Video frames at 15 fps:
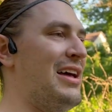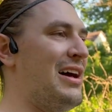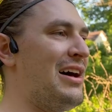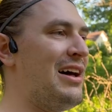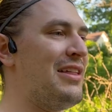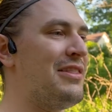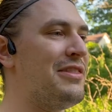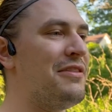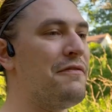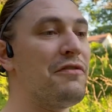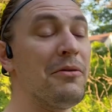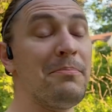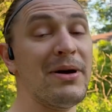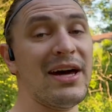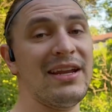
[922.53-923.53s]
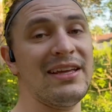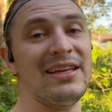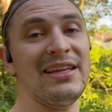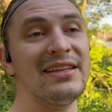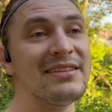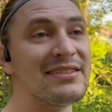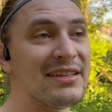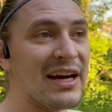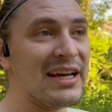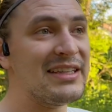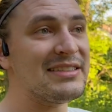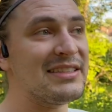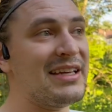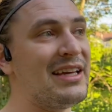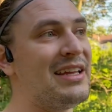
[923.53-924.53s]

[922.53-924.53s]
Uh, the footbed is nice.